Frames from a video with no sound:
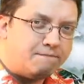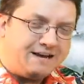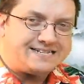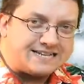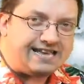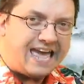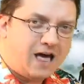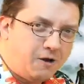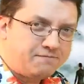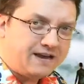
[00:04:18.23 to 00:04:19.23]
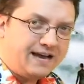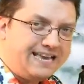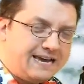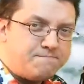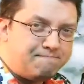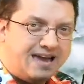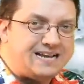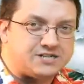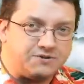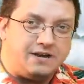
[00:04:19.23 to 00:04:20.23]
basically helped get
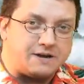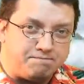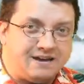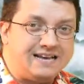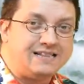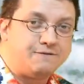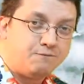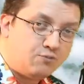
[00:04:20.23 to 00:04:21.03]
made so he could be in the